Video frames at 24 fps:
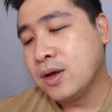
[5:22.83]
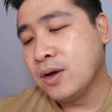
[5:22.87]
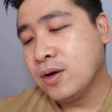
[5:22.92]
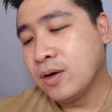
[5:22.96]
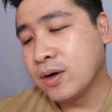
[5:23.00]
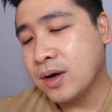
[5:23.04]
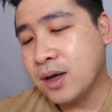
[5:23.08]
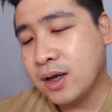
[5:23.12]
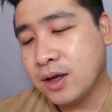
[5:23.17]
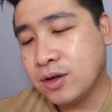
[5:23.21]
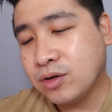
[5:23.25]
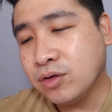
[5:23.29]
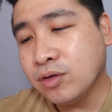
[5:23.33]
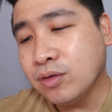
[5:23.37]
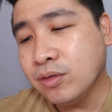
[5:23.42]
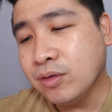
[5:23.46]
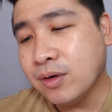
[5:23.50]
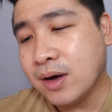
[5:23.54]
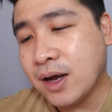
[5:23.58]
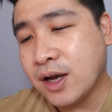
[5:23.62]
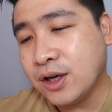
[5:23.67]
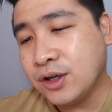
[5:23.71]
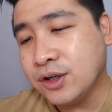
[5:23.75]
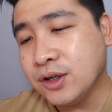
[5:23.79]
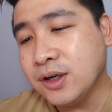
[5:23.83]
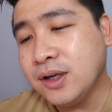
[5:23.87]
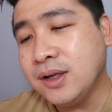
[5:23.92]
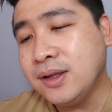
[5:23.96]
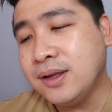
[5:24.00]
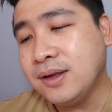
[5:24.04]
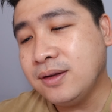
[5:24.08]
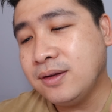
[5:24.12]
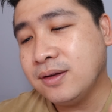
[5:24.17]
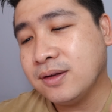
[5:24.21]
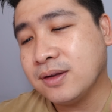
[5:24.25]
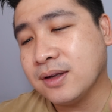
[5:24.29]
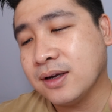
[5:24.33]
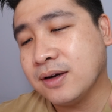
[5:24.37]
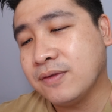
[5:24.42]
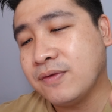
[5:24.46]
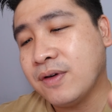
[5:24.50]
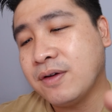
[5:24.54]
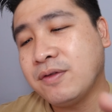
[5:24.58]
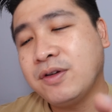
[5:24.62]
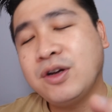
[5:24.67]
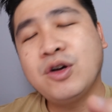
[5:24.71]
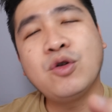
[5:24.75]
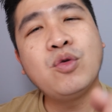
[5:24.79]
Okay, so actually this is a
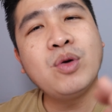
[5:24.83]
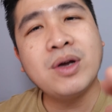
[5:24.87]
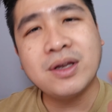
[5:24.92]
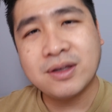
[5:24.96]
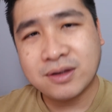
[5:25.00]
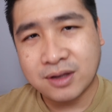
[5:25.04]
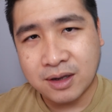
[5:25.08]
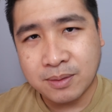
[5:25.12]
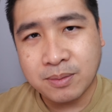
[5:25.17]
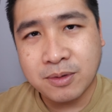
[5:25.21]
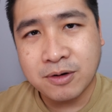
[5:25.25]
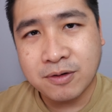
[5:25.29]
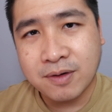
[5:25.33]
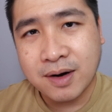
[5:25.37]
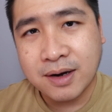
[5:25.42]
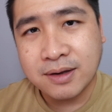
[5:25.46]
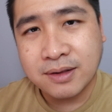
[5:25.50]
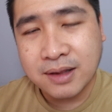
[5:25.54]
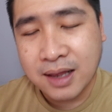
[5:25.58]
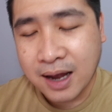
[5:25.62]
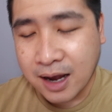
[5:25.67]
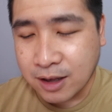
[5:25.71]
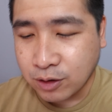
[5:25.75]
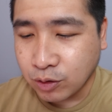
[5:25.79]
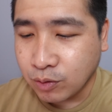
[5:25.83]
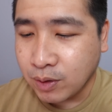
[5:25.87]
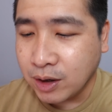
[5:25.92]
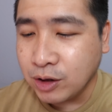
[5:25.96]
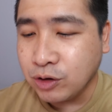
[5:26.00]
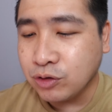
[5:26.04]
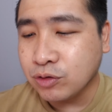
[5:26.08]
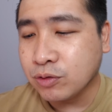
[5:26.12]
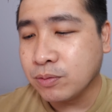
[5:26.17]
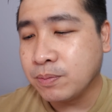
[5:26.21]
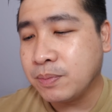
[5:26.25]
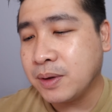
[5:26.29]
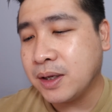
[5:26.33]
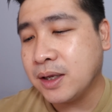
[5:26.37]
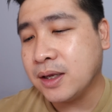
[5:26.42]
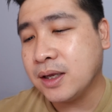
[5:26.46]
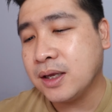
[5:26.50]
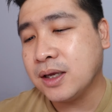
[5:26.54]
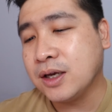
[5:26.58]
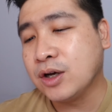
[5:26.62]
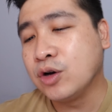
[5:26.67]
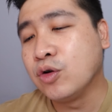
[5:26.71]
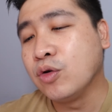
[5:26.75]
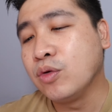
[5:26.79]
very quick summarize. I don't want to
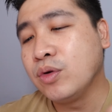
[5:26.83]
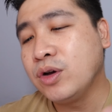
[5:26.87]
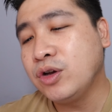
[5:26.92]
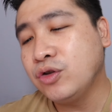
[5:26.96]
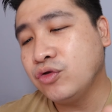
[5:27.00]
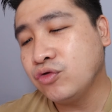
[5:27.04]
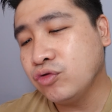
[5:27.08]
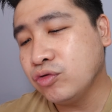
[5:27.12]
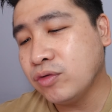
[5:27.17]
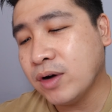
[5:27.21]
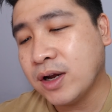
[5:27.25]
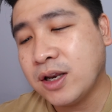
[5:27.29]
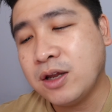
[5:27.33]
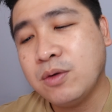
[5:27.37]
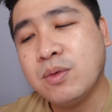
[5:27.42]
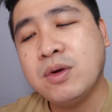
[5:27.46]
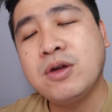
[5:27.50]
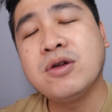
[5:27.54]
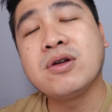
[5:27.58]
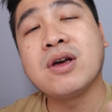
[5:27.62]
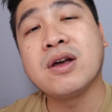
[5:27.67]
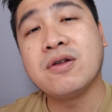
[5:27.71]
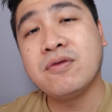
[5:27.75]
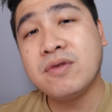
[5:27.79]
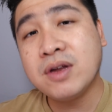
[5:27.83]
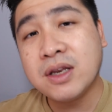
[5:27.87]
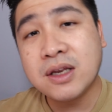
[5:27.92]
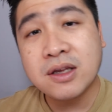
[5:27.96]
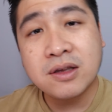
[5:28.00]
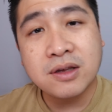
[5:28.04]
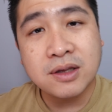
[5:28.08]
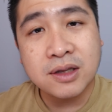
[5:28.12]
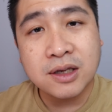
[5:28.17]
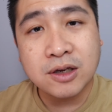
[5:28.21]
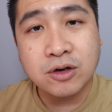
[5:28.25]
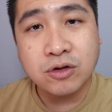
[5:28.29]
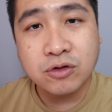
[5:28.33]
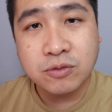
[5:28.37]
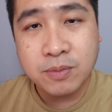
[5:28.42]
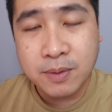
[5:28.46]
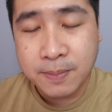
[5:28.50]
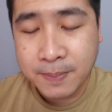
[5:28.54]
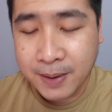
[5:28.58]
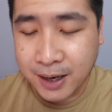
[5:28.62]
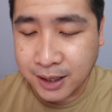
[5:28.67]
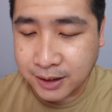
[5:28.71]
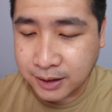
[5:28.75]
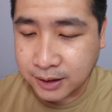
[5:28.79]
be going through, anyway you can read this in the
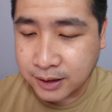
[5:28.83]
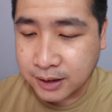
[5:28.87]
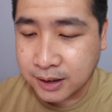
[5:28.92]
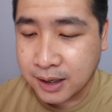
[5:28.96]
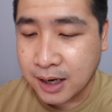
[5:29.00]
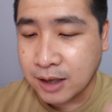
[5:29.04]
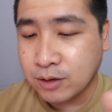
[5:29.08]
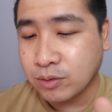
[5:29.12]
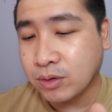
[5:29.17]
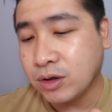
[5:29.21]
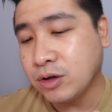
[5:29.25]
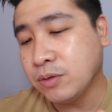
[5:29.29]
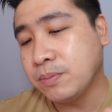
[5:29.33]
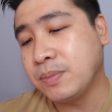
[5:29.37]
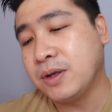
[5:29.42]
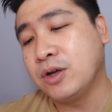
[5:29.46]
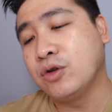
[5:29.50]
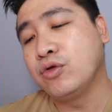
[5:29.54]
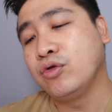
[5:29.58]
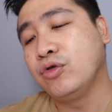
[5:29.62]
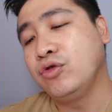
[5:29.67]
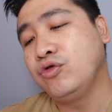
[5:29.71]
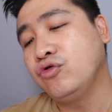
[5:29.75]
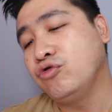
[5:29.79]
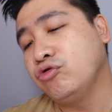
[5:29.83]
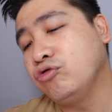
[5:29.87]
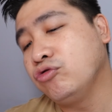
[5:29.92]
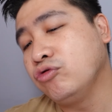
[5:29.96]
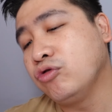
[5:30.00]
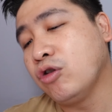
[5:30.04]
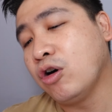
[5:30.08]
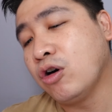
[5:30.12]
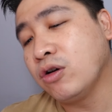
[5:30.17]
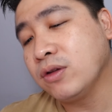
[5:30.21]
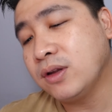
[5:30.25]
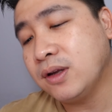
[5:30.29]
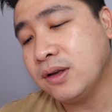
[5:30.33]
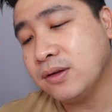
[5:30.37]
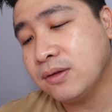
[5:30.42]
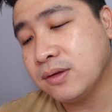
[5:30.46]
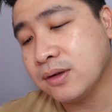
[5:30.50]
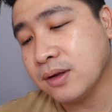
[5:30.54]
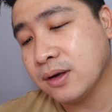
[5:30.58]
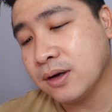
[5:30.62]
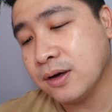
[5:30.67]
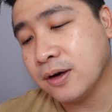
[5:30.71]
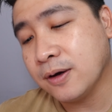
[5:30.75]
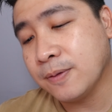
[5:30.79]
newspaper article. I don't want to be going through all these